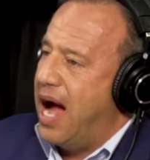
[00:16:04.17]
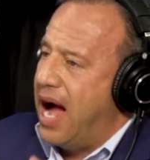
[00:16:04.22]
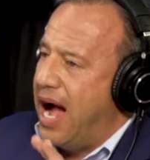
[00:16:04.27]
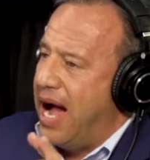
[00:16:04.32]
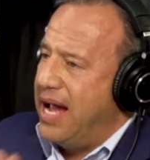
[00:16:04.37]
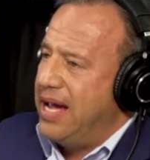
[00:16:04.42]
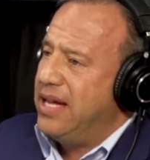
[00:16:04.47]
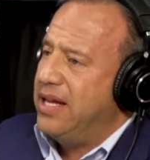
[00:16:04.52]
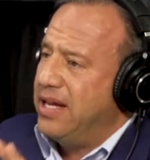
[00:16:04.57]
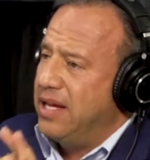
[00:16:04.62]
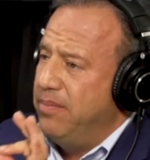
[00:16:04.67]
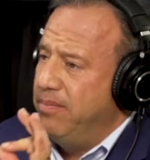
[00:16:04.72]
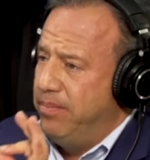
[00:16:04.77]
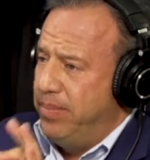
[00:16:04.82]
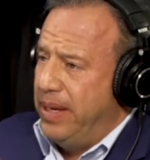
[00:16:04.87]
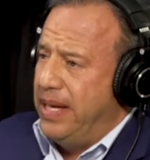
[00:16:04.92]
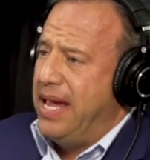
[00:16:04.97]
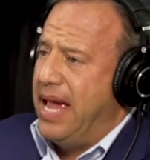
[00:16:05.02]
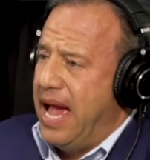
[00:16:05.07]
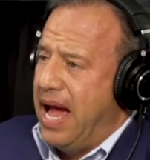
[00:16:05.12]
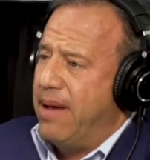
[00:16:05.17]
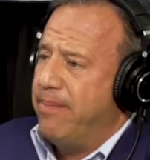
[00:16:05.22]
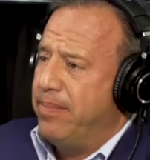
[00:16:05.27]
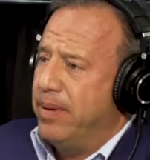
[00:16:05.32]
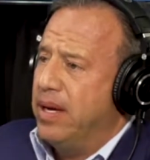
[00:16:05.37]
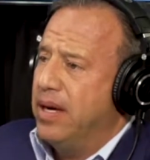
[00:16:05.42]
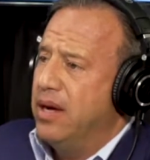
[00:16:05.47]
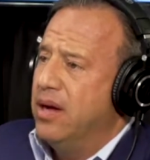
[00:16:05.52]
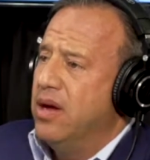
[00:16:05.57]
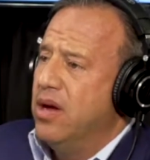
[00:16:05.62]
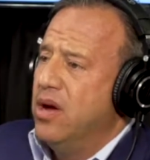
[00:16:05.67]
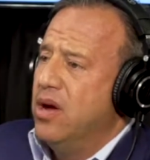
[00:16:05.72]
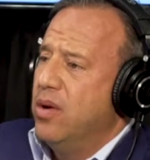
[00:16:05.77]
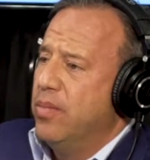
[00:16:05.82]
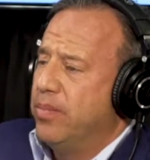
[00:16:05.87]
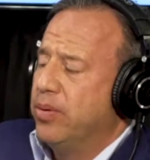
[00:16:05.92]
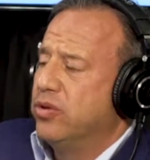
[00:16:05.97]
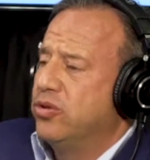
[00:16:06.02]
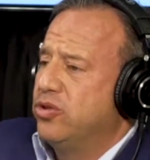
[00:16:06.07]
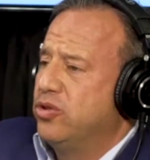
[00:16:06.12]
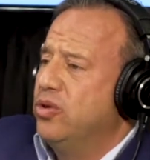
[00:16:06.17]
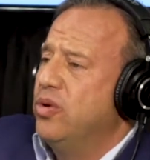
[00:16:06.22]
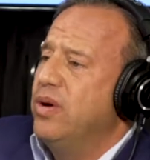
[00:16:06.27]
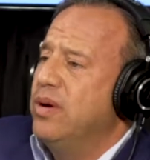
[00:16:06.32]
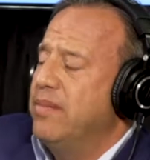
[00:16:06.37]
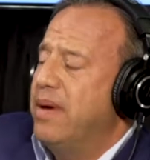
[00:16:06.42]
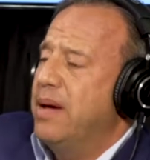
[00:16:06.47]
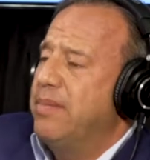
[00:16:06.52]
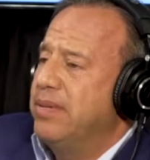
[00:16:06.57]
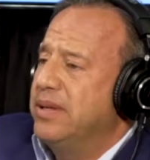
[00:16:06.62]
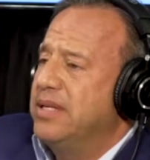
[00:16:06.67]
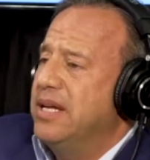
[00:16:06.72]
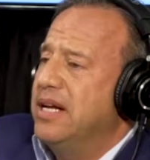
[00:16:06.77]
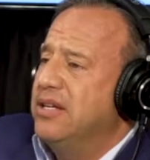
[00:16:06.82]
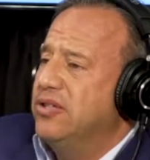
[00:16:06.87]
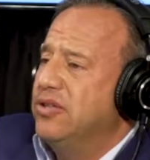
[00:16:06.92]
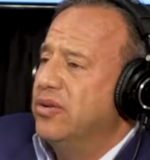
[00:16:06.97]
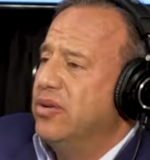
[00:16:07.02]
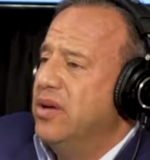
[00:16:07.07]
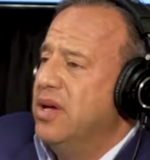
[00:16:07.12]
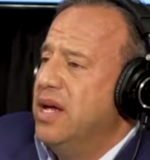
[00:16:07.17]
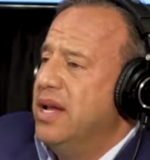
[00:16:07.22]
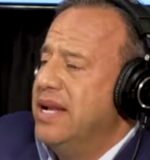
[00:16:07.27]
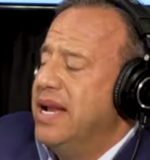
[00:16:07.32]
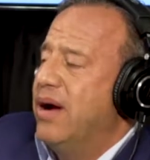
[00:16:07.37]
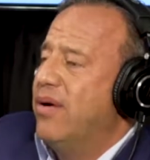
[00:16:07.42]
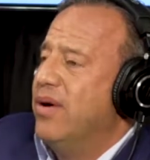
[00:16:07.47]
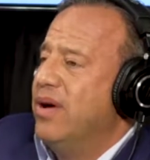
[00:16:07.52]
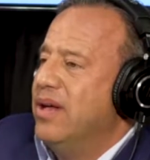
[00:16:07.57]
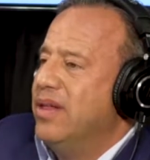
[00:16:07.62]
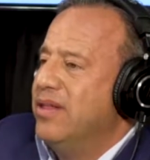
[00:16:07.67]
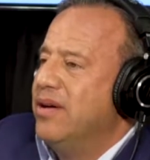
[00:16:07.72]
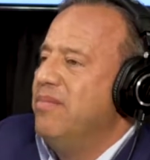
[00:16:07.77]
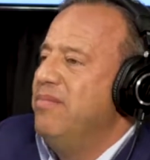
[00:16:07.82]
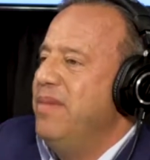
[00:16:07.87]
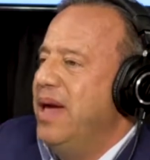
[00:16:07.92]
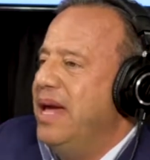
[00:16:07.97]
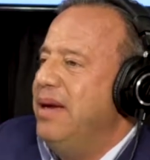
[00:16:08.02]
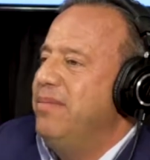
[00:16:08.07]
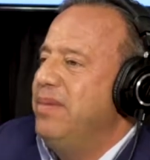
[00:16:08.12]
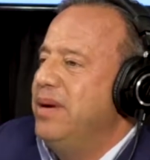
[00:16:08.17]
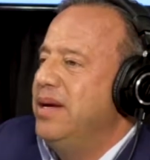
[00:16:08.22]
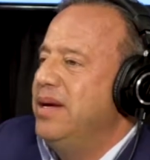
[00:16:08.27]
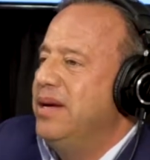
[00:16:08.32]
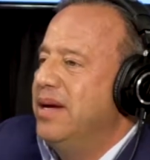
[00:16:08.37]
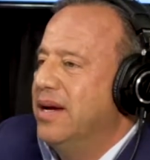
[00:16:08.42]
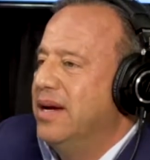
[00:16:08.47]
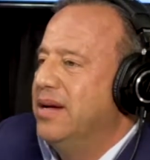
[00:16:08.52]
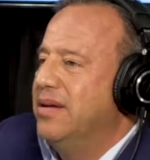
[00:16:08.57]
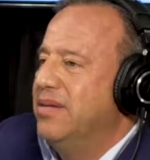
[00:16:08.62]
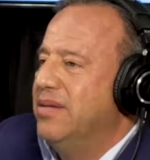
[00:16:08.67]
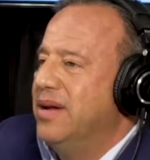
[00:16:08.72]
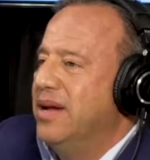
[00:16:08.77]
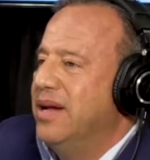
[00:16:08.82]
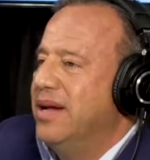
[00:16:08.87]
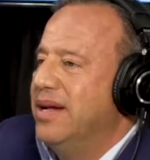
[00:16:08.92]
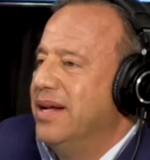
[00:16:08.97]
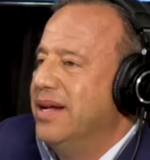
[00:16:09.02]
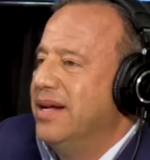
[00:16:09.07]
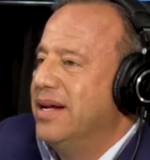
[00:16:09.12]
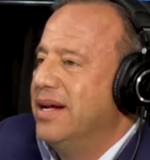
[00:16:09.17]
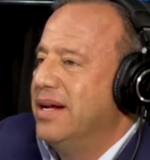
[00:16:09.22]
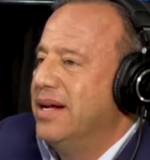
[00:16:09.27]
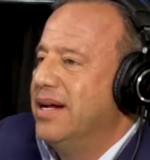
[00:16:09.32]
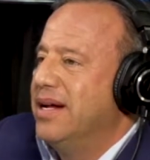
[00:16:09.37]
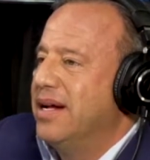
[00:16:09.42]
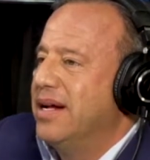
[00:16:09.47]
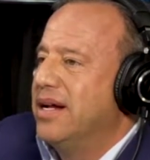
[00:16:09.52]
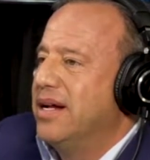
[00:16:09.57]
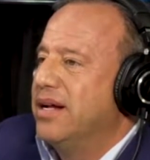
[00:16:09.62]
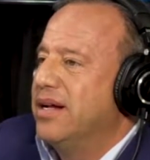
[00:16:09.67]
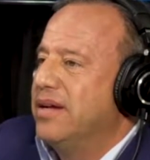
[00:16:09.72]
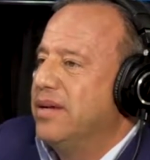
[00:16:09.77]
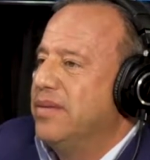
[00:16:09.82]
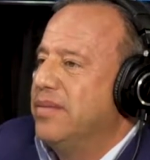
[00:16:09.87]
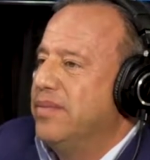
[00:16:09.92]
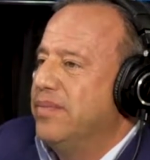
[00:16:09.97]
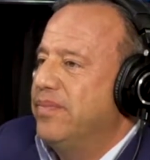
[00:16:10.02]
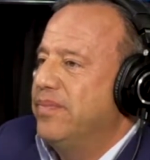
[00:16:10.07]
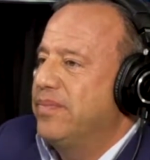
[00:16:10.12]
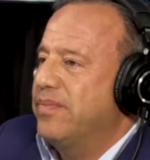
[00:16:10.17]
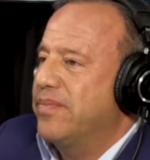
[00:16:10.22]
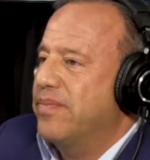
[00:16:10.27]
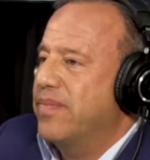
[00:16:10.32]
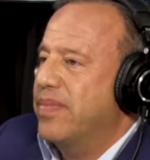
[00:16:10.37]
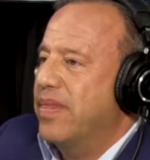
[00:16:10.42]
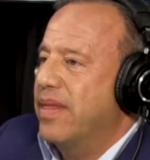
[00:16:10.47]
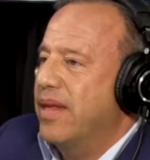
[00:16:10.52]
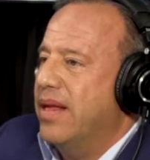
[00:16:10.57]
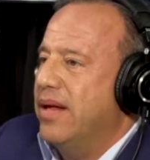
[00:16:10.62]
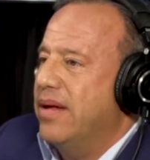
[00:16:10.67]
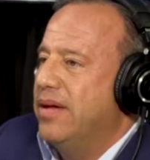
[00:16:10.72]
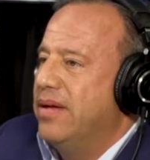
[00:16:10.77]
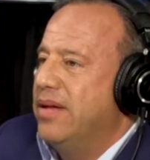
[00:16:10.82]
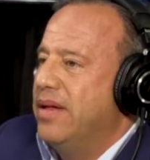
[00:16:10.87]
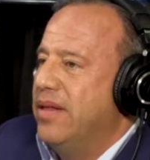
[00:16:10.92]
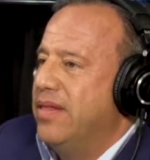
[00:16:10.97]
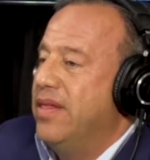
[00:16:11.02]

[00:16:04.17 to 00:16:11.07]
I can be happy pursuing my potential. Now, there may be a, I think that did you say that's what makes you happy?